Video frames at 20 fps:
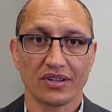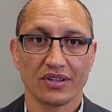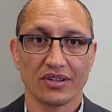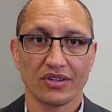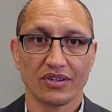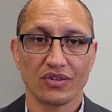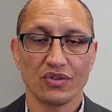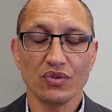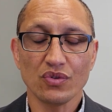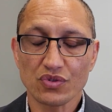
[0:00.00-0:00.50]

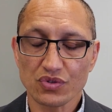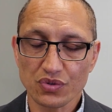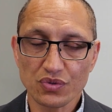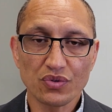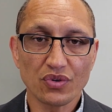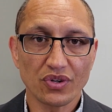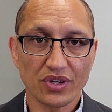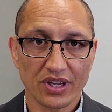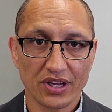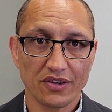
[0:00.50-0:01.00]
You do
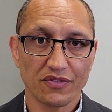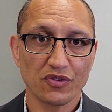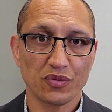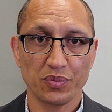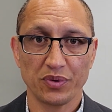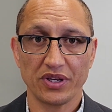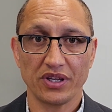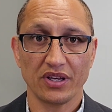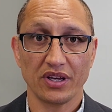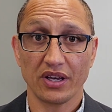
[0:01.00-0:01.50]
not have to
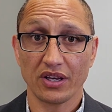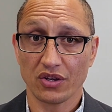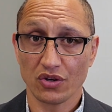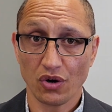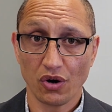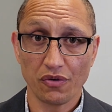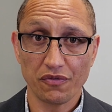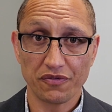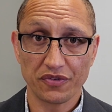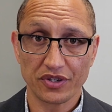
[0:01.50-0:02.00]
be a
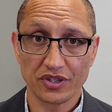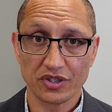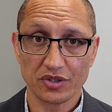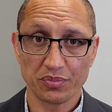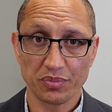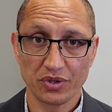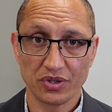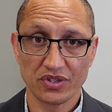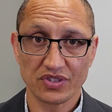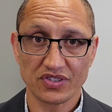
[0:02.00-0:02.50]
confident
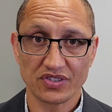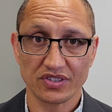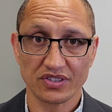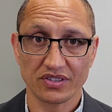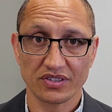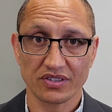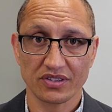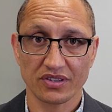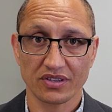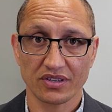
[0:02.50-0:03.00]

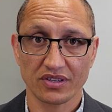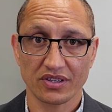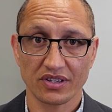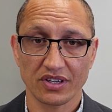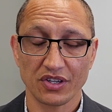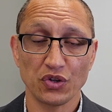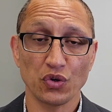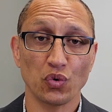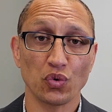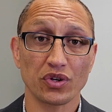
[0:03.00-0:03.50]
person
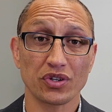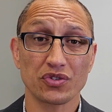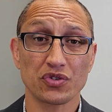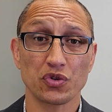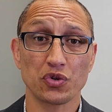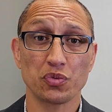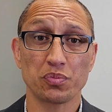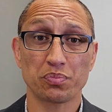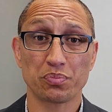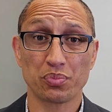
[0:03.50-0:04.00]
in order
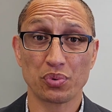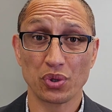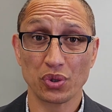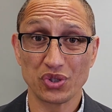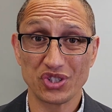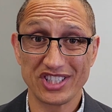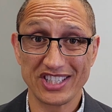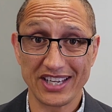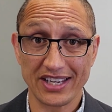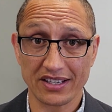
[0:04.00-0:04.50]
to
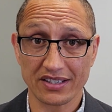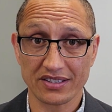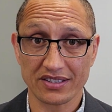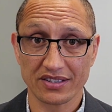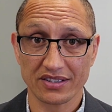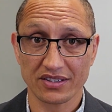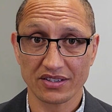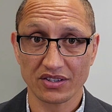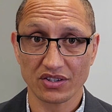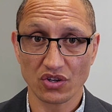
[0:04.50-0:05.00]
project
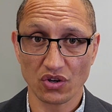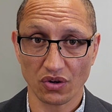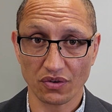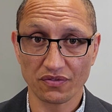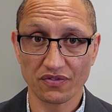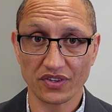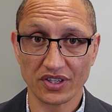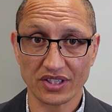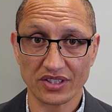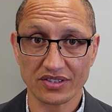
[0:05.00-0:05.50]

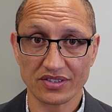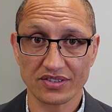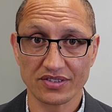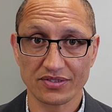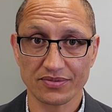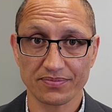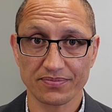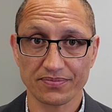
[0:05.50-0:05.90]
confidence.